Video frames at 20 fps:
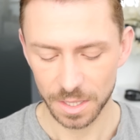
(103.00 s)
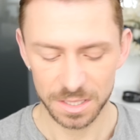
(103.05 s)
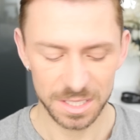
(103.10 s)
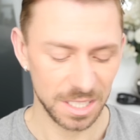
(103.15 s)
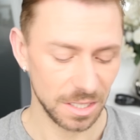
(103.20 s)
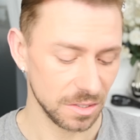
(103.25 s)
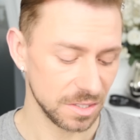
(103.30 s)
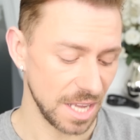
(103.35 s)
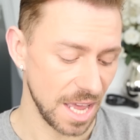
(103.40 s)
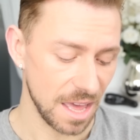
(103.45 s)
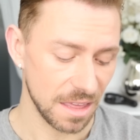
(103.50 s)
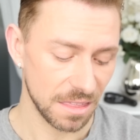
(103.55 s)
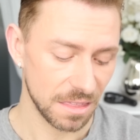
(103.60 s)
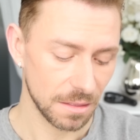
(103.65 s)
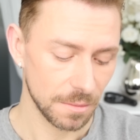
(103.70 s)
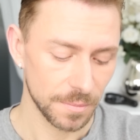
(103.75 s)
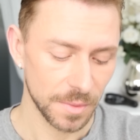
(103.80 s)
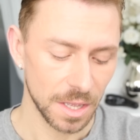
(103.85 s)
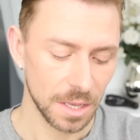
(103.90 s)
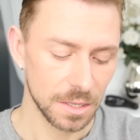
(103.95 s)
till death.
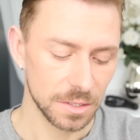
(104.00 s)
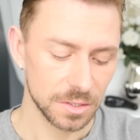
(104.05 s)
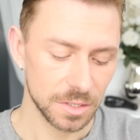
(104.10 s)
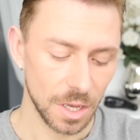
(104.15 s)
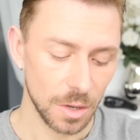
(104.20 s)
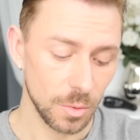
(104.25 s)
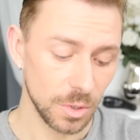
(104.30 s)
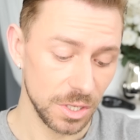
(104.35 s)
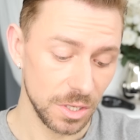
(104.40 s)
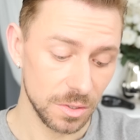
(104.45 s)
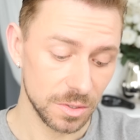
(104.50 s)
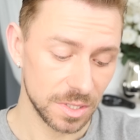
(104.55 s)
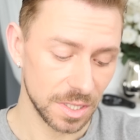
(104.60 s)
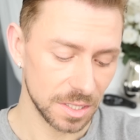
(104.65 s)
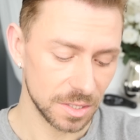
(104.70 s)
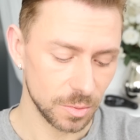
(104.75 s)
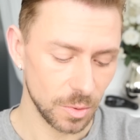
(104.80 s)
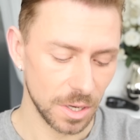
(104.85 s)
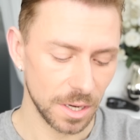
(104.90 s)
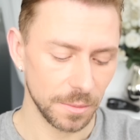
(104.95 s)
So we'll use
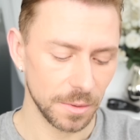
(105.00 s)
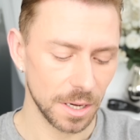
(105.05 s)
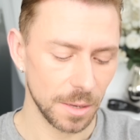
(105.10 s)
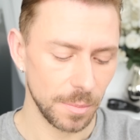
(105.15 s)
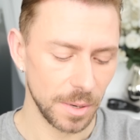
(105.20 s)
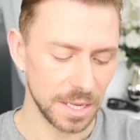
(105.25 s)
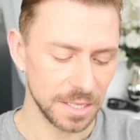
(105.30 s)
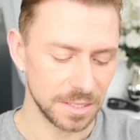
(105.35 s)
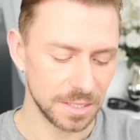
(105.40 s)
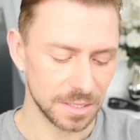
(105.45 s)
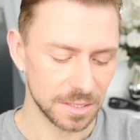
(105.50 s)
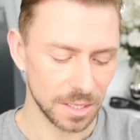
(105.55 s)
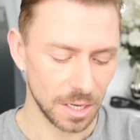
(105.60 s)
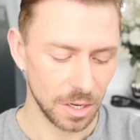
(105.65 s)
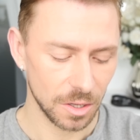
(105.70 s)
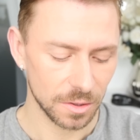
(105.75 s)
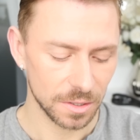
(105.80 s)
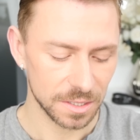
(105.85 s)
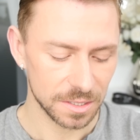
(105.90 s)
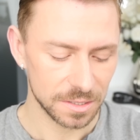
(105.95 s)
this one. I'm going to place this
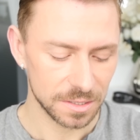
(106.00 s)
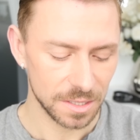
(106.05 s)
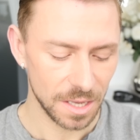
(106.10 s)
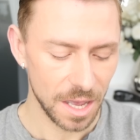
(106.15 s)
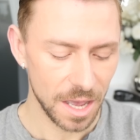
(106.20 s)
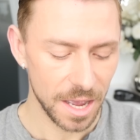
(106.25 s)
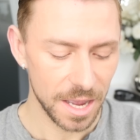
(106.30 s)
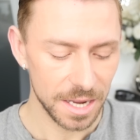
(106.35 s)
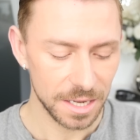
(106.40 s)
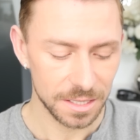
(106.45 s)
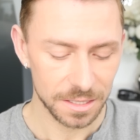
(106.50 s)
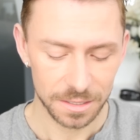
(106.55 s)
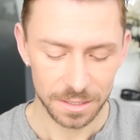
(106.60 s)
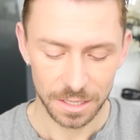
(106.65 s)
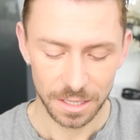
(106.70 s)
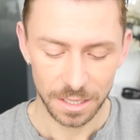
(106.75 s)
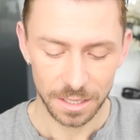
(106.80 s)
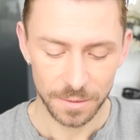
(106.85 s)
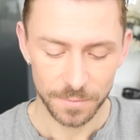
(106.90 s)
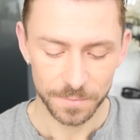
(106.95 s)
along the side.
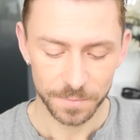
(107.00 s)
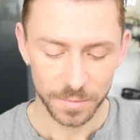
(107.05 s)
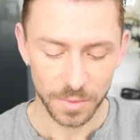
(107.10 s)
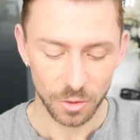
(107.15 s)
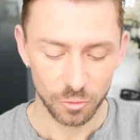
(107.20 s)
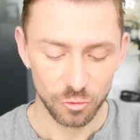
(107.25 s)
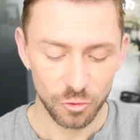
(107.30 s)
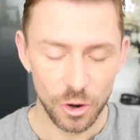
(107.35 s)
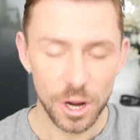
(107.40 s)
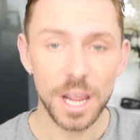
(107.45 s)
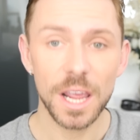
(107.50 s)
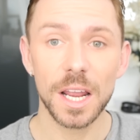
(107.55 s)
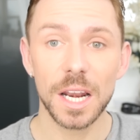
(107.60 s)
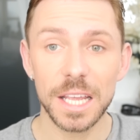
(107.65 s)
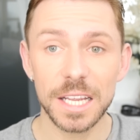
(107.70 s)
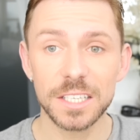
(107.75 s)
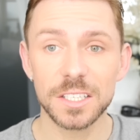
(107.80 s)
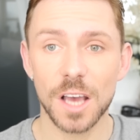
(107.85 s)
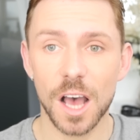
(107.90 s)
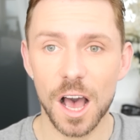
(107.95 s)

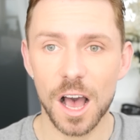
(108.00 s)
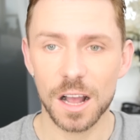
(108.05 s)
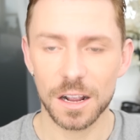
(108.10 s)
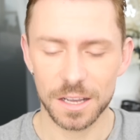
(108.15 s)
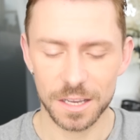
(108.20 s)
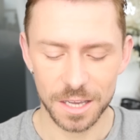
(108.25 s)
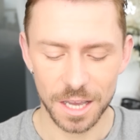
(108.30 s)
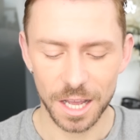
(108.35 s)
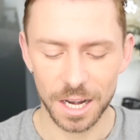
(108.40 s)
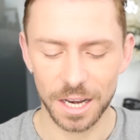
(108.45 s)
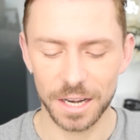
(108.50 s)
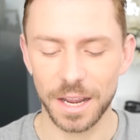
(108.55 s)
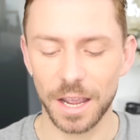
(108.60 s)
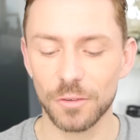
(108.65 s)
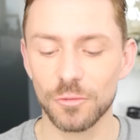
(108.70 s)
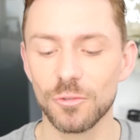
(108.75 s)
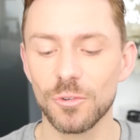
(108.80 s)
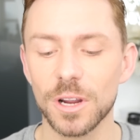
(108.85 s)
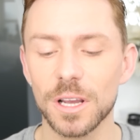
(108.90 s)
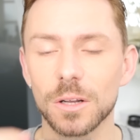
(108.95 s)
Really dark color
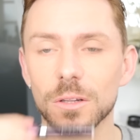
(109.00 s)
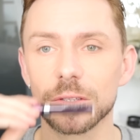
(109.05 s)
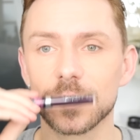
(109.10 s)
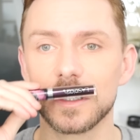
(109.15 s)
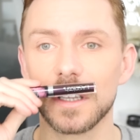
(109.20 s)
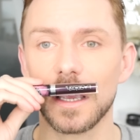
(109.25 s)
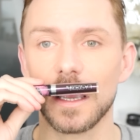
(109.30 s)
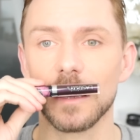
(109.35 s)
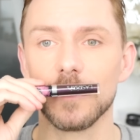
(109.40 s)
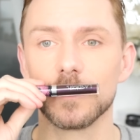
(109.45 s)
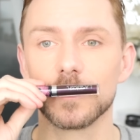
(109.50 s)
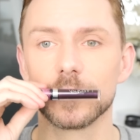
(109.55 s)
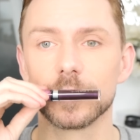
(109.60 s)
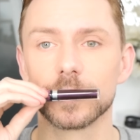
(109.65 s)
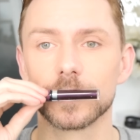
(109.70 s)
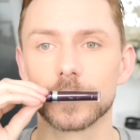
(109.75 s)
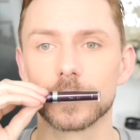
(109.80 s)
now, real deep.